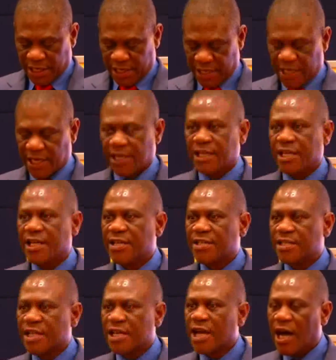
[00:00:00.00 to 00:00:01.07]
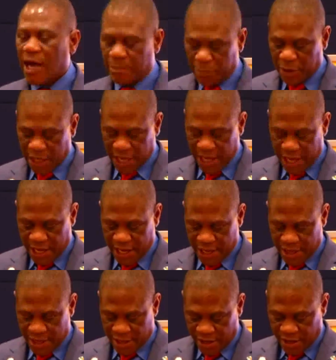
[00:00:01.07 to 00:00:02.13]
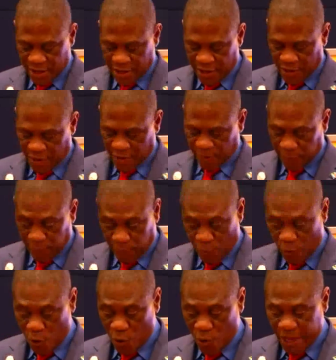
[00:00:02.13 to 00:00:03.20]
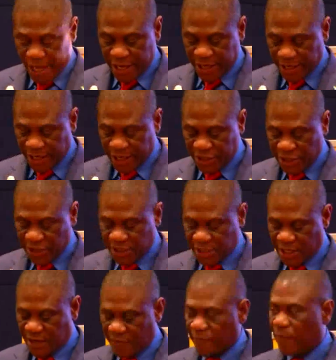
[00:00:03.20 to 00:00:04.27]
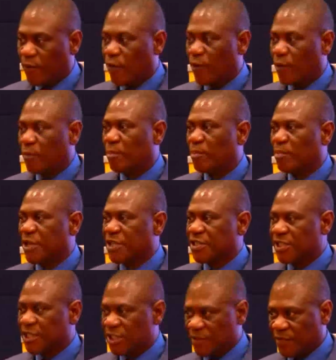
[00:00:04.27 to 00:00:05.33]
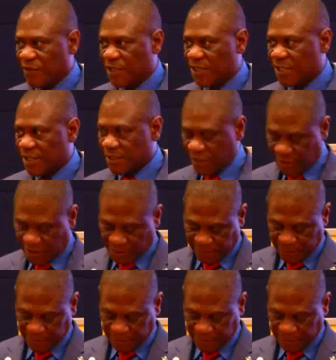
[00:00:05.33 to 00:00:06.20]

can easily apply for and register for business visas.